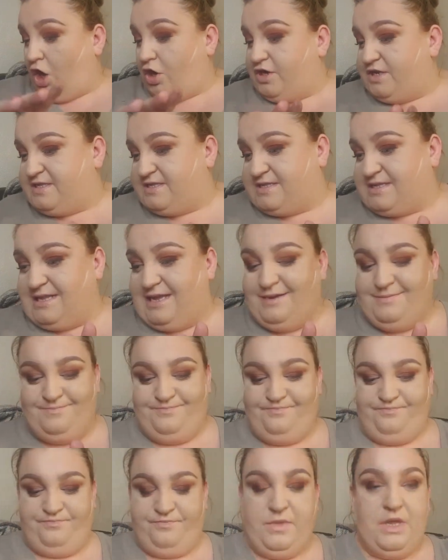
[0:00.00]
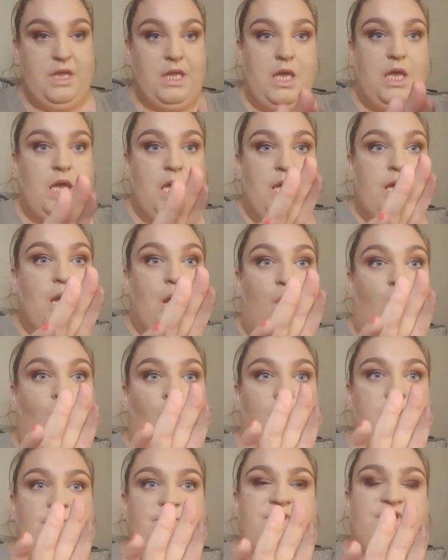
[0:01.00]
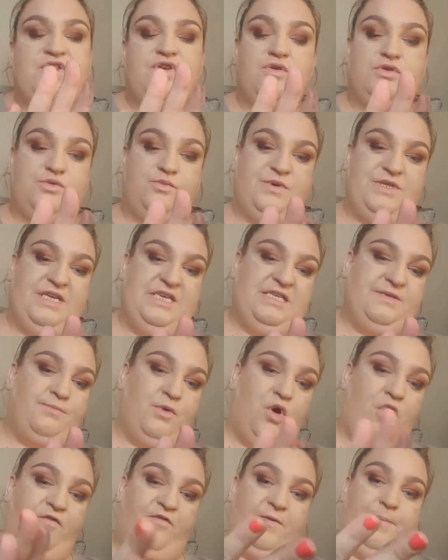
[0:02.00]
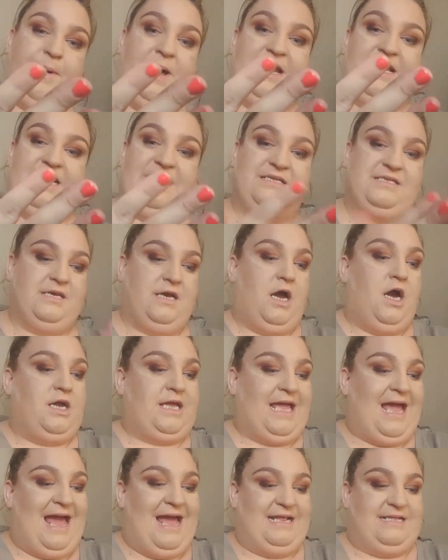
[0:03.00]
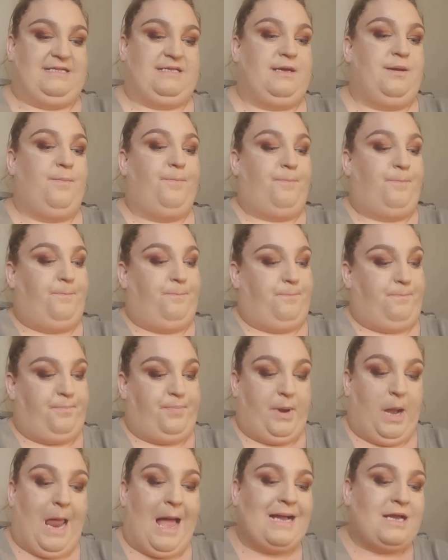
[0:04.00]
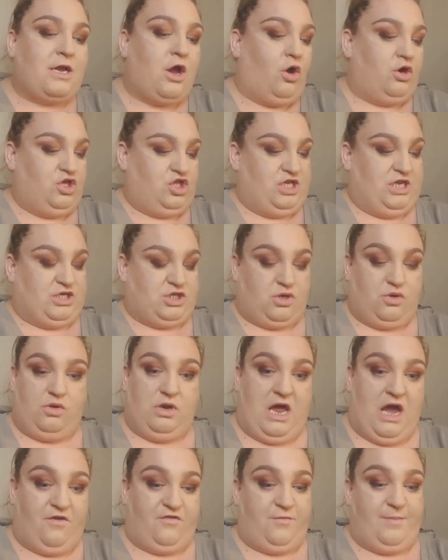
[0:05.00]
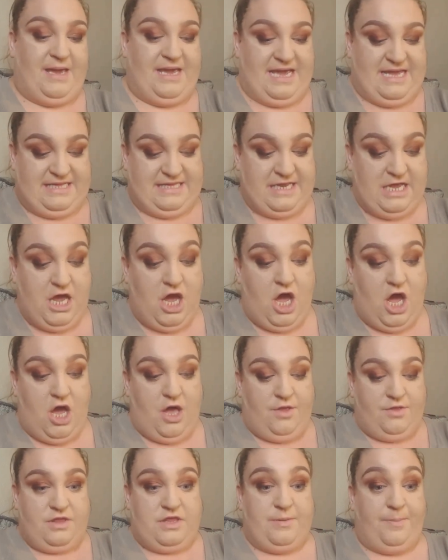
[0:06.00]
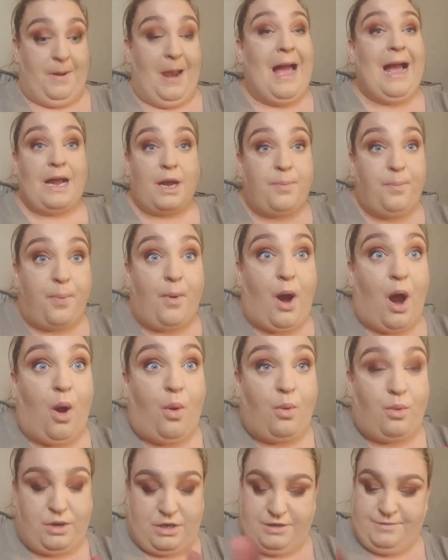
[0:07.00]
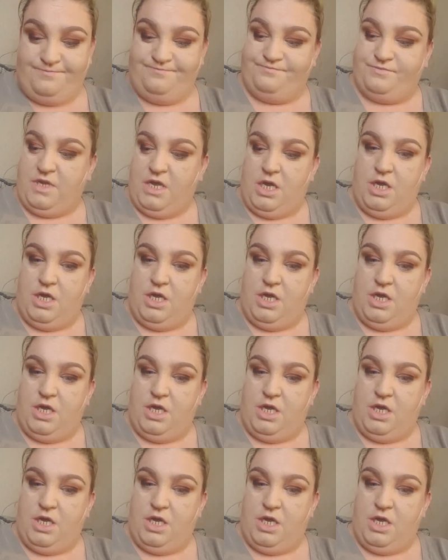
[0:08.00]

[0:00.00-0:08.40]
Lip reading: Honestly. All of a sudden with this Morphe palette, I get black eyeshadow all over me, and the black broke.